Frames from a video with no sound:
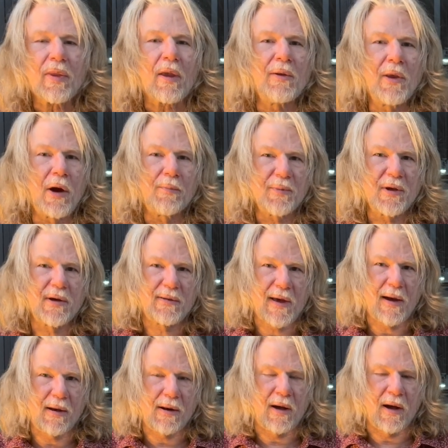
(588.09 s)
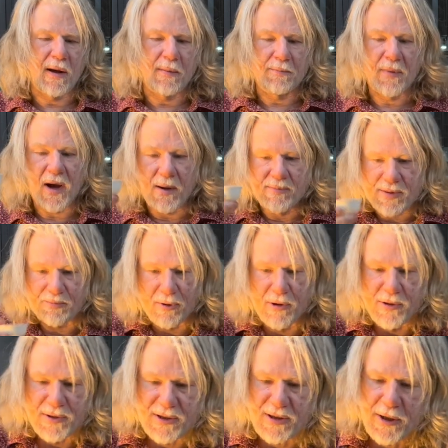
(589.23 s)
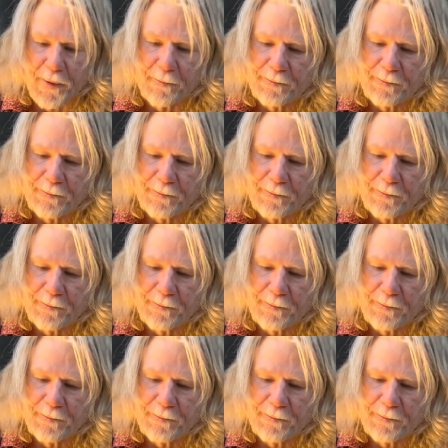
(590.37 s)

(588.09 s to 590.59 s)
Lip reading: Now I'm getting that mom's purse